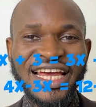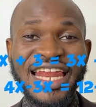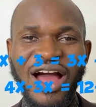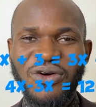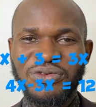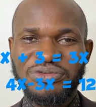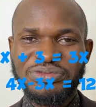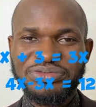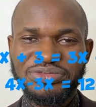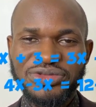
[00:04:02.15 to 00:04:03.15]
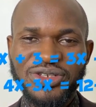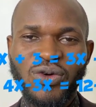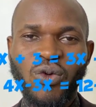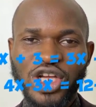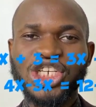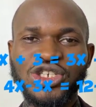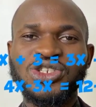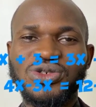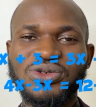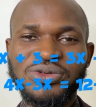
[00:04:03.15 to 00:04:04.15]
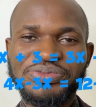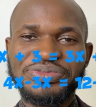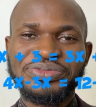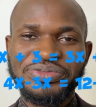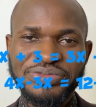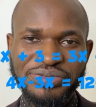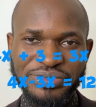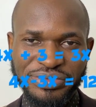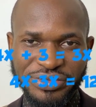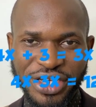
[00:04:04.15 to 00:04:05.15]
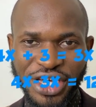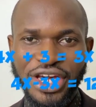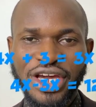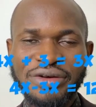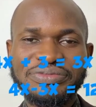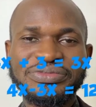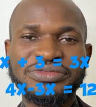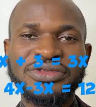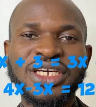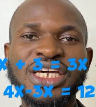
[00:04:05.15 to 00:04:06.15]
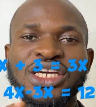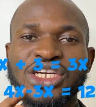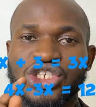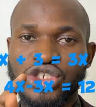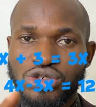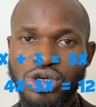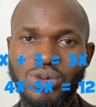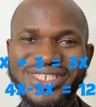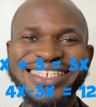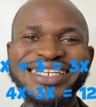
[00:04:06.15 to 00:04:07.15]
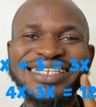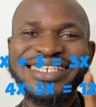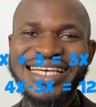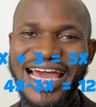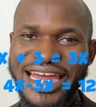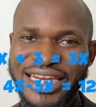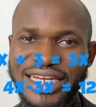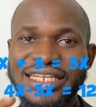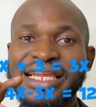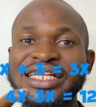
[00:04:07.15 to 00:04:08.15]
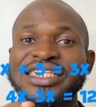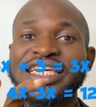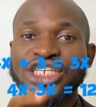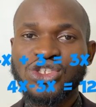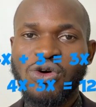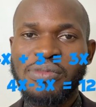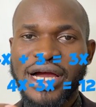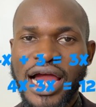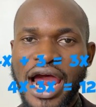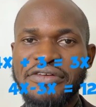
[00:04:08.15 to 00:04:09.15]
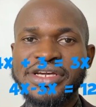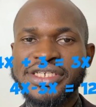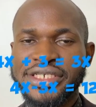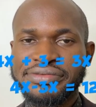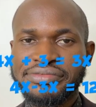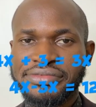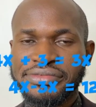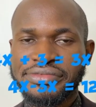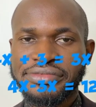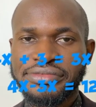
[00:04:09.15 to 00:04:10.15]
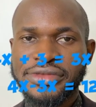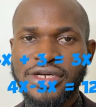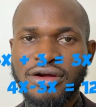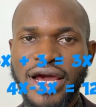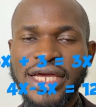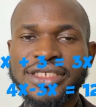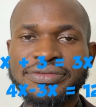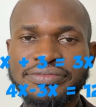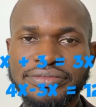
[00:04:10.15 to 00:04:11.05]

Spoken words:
Now, what you do here is to note the sign that each number carries. All right?